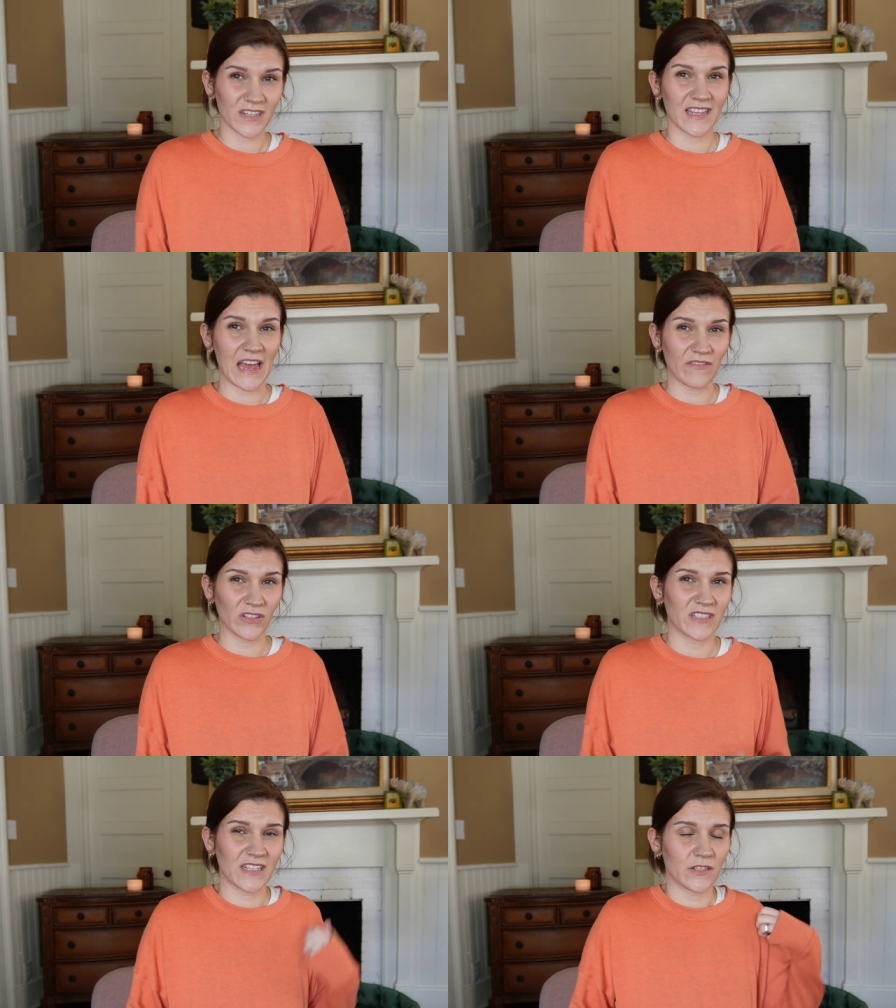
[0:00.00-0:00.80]
because I haven't
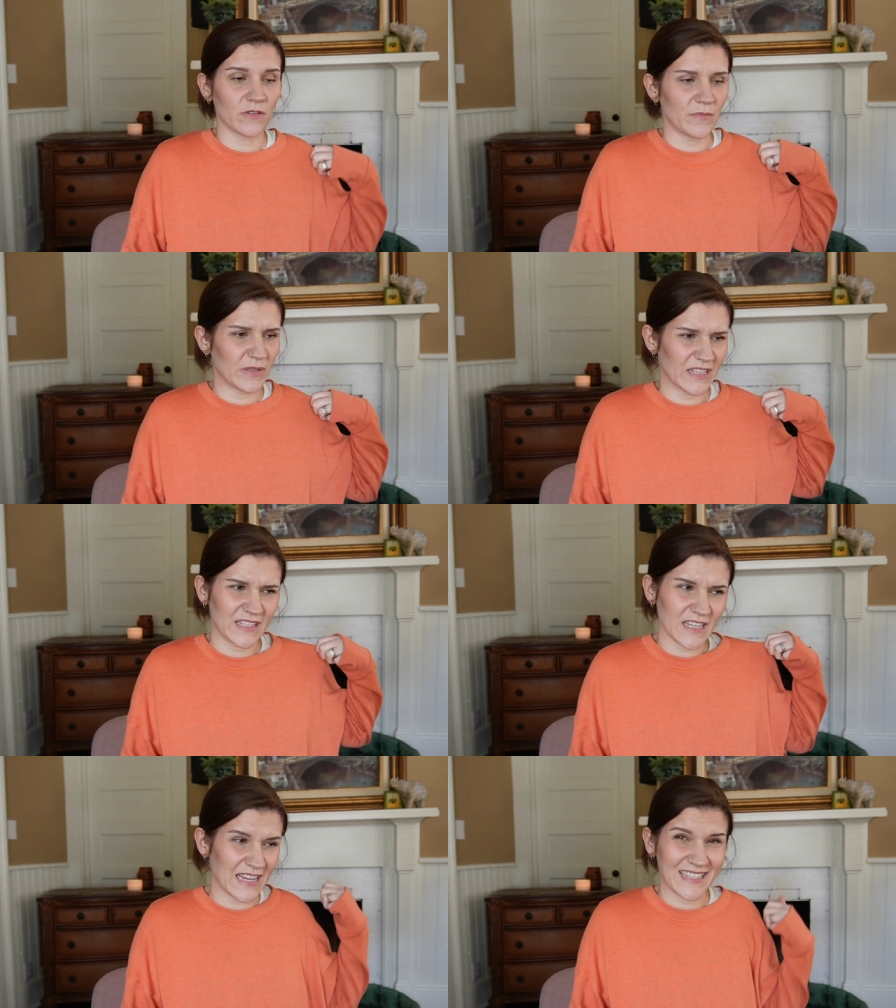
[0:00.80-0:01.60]
looked into it, but
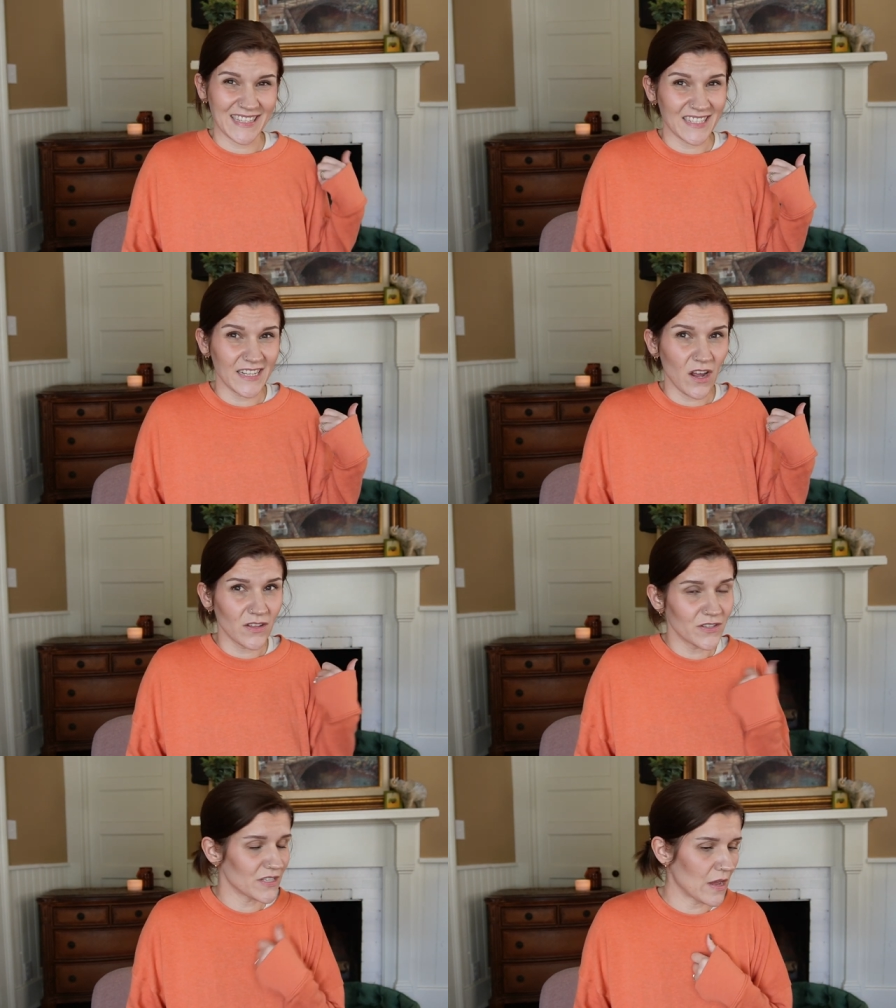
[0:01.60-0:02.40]
that's like
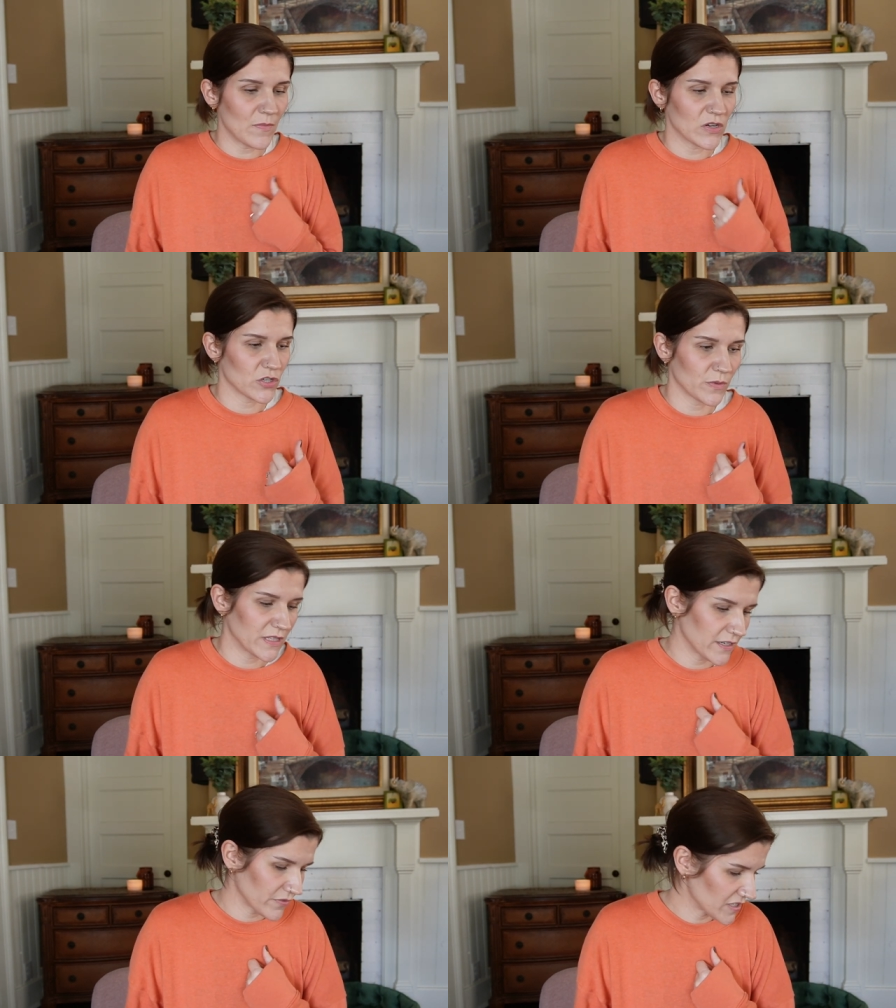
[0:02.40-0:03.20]
$60. I'm not sure what
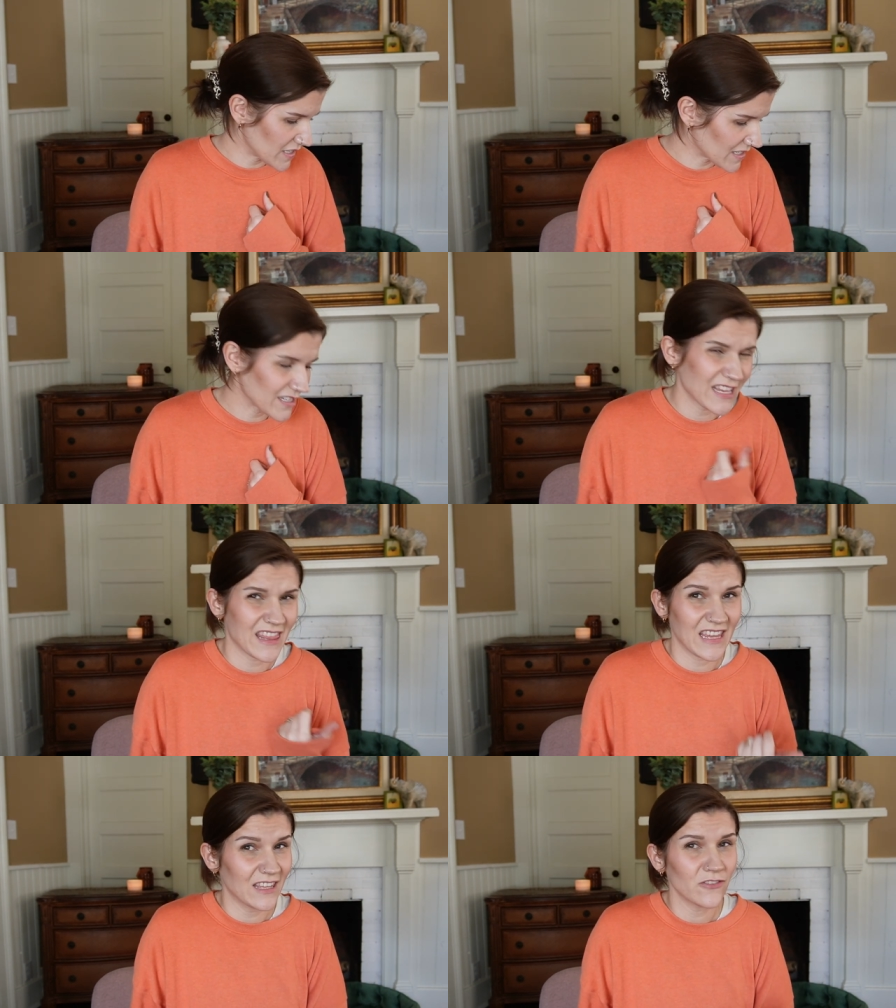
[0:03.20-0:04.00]
the difference is because I
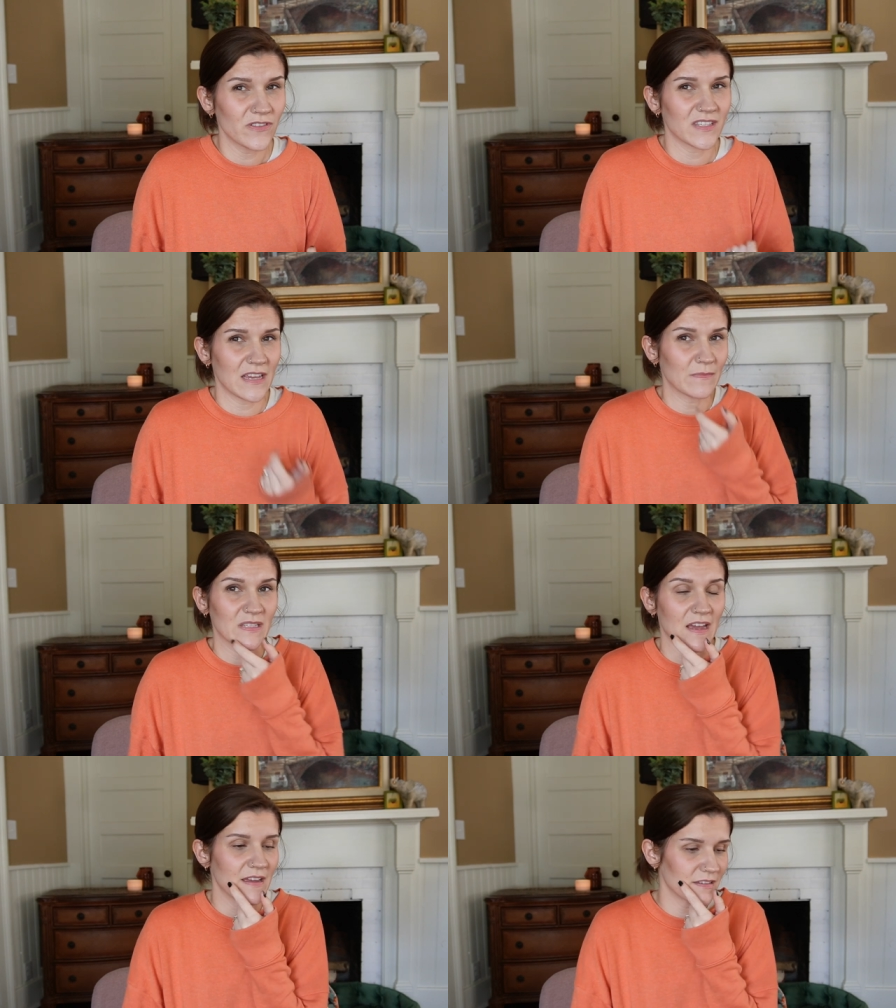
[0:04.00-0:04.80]
think they're the same
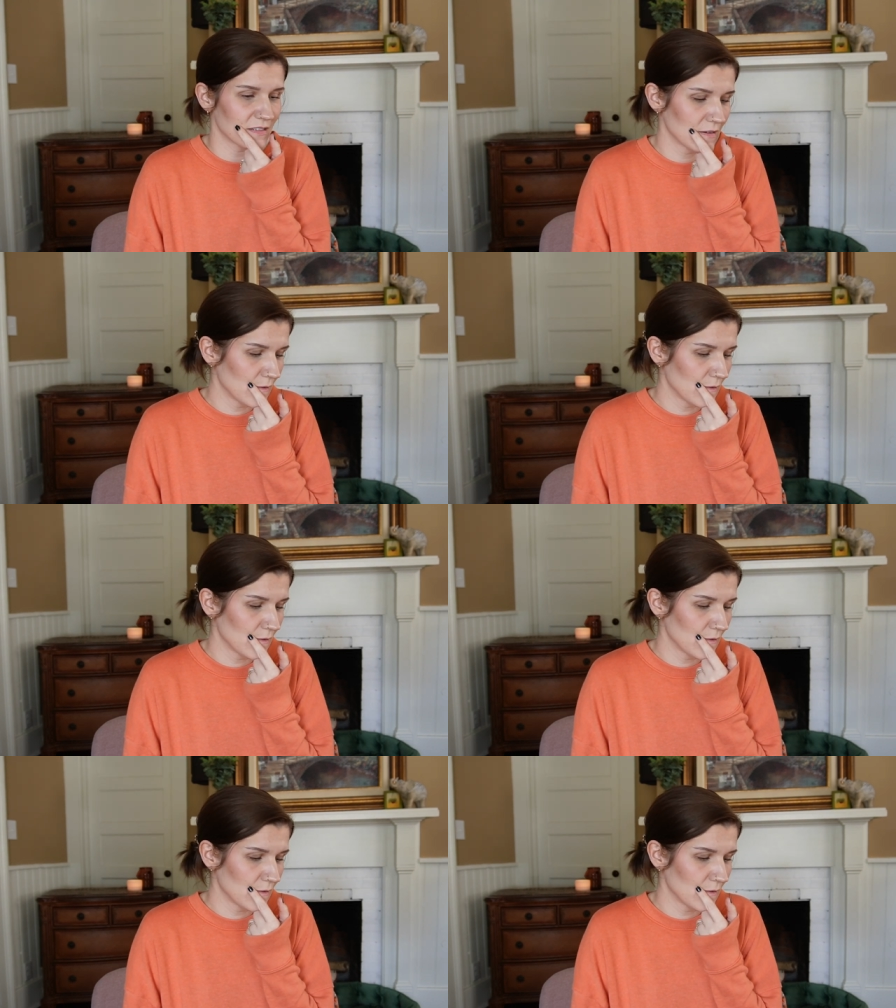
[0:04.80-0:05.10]
size.